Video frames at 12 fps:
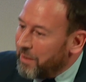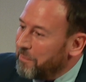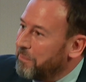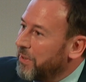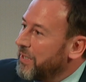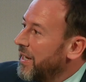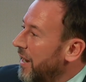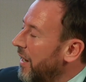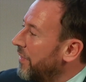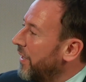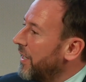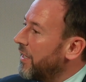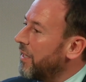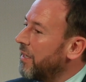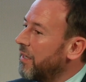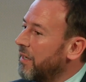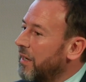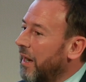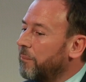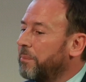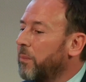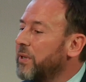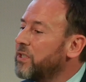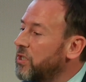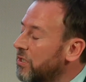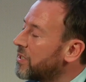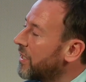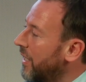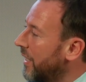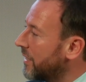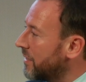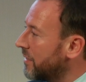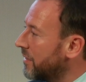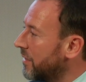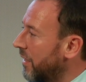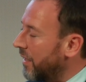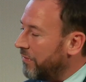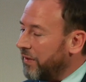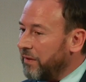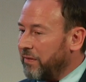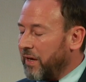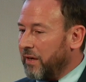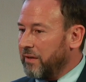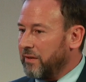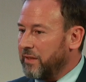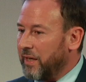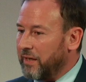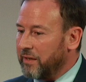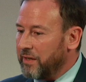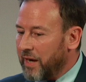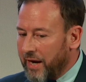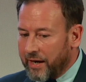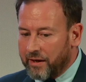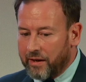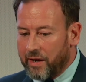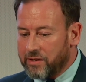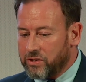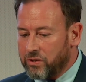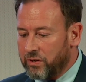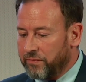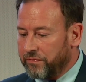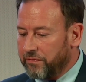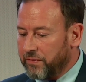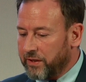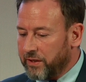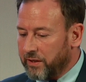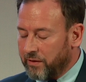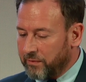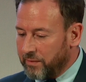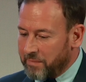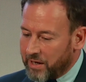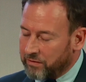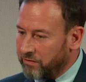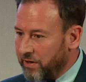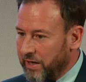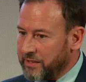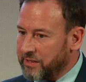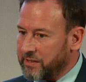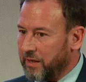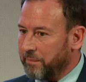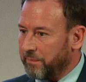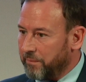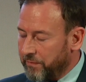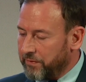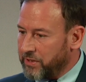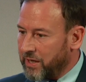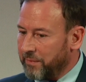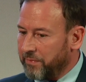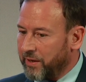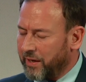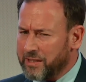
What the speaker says: But yeah, I think, but we just clicked. Mm-hmm. And I think that yin and yang and that sort of, you know, the mad creator type thing.